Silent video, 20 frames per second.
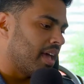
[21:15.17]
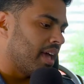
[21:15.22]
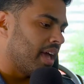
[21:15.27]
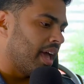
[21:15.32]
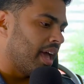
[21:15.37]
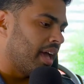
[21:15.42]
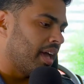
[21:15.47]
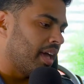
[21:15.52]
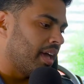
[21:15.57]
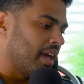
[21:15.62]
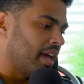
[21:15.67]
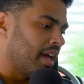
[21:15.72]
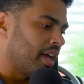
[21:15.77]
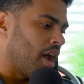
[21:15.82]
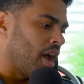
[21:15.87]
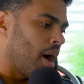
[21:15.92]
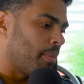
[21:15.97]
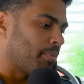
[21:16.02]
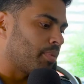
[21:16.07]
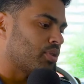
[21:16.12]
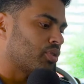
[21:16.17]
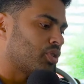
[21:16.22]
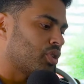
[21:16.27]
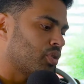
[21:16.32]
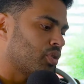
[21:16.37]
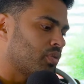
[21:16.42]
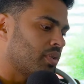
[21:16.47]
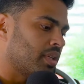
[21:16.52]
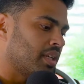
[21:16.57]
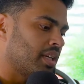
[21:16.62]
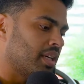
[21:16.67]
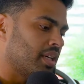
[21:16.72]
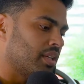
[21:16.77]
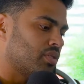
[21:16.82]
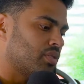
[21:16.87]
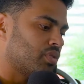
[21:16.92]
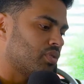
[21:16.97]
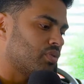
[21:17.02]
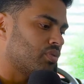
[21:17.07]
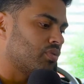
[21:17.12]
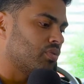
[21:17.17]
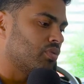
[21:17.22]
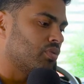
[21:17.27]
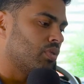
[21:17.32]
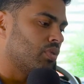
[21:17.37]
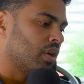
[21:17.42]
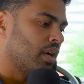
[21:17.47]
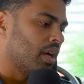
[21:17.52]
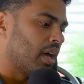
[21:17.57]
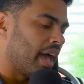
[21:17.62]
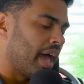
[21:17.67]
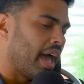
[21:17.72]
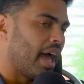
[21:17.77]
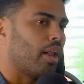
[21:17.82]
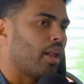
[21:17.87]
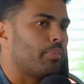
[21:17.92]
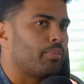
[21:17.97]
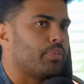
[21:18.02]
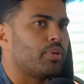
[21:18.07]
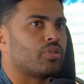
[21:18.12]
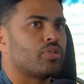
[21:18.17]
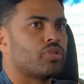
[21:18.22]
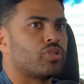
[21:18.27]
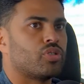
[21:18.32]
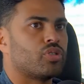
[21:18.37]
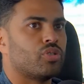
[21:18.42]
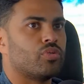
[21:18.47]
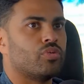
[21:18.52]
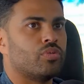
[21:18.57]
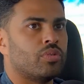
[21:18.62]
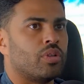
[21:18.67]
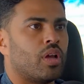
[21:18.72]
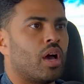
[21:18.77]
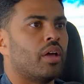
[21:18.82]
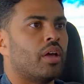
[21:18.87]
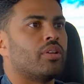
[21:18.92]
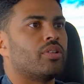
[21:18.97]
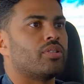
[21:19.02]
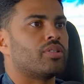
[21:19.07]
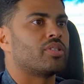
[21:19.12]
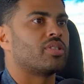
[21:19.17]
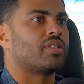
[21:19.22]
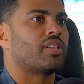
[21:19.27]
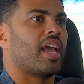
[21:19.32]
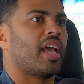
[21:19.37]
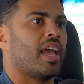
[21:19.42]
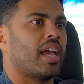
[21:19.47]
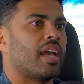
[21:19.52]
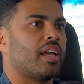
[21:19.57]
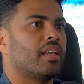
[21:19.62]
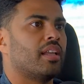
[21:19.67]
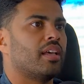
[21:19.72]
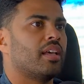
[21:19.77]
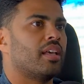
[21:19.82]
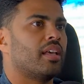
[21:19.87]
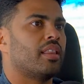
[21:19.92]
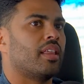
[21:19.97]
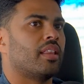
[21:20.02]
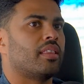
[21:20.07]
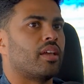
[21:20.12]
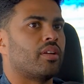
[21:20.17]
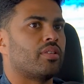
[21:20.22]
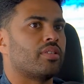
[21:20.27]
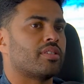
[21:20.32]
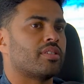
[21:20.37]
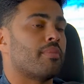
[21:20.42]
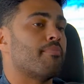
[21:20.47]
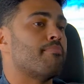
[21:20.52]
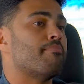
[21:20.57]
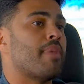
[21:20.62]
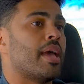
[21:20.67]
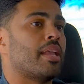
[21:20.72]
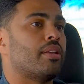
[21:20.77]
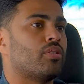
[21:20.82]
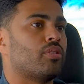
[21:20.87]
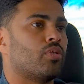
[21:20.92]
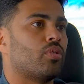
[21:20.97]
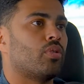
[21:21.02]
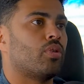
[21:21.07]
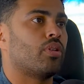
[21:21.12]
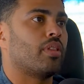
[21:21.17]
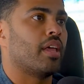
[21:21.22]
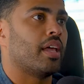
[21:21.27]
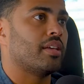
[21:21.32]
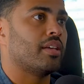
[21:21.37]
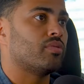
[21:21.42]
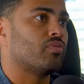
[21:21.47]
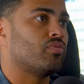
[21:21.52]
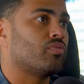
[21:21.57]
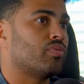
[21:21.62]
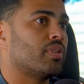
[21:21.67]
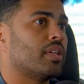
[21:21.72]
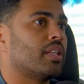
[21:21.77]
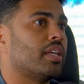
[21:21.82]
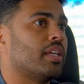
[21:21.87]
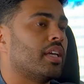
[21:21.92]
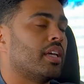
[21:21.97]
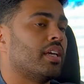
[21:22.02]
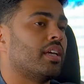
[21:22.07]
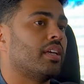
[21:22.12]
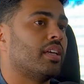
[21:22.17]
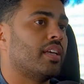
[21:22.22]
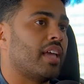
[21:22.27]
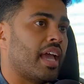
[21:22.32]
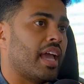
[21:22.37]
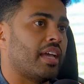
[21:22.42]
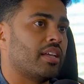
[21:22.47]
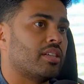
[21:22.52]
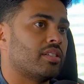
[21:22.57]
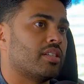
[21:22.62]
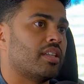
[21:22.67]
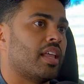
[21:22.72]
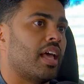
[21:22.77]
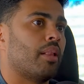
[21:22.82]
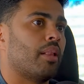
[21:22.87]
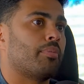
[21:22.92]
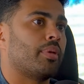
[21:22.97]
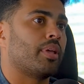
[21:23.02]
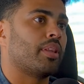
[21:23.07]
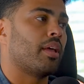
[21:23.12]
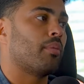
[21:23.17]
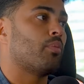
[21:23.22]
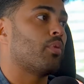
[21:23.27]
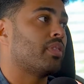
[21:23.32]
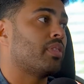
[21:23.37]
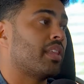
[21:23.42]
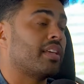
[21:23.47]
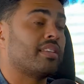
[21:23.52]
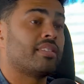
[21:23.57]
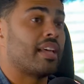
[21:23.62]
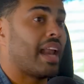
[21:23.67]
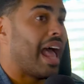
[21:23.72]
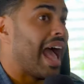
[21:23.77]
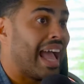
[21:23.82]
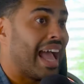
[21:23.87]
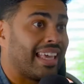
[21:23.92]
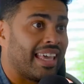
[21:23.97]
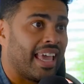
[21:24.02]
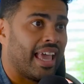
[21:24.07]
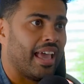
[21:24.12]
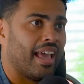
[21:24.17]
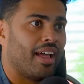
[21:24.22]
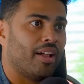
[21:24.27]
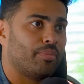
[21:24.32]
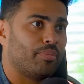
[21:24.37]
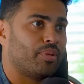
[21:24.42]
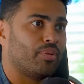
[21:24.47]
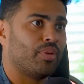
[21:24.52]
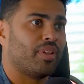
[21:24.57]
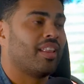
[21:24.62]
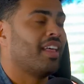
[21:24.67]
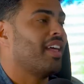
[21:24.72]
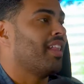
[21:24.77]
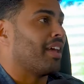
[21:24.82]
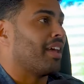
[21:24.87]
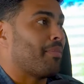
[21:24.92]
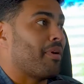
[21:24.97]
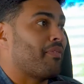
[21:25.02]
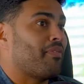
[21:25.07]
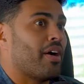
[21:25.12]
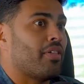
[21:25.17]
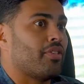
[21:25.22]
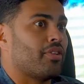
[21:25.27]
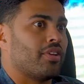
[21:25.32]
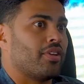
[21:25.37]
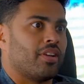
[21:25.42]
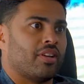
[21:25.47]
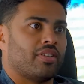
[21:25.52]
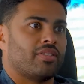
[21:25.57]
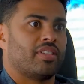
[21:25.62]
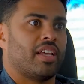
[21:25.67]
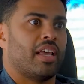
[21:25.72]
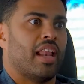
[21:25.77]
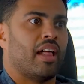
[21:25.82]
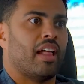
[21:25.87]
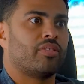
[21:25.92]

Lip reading: an opportunity to help your student understand that there is a mentor that is really engaged in helping them with things that I can't help you with. Like my father didn't understand